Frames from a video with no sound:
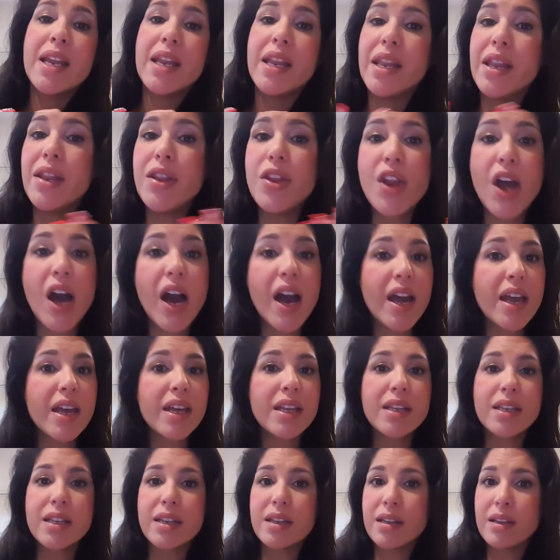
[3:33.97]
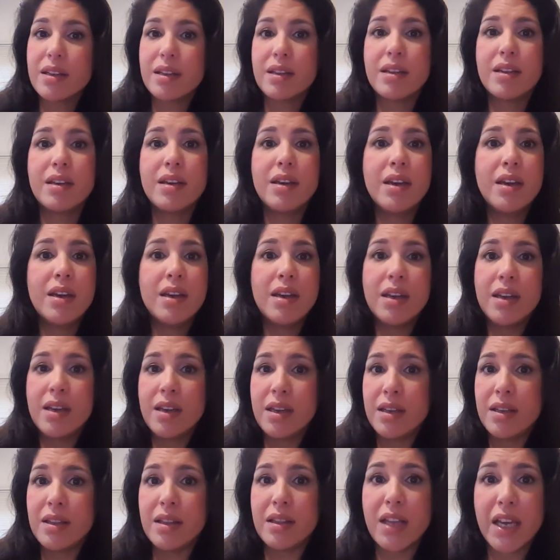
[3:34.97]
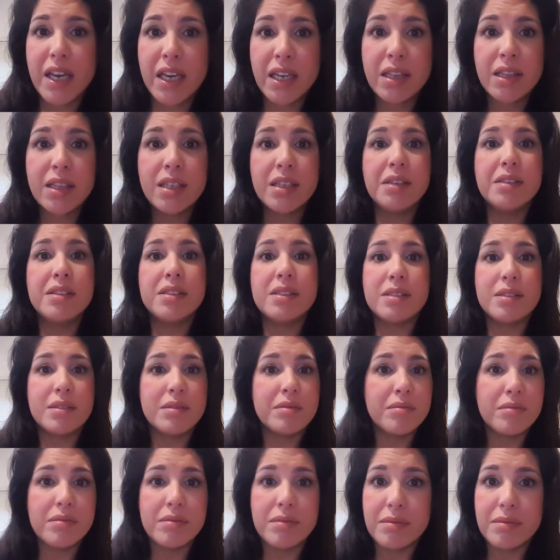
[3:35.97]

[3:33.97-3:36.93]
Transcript: Not like these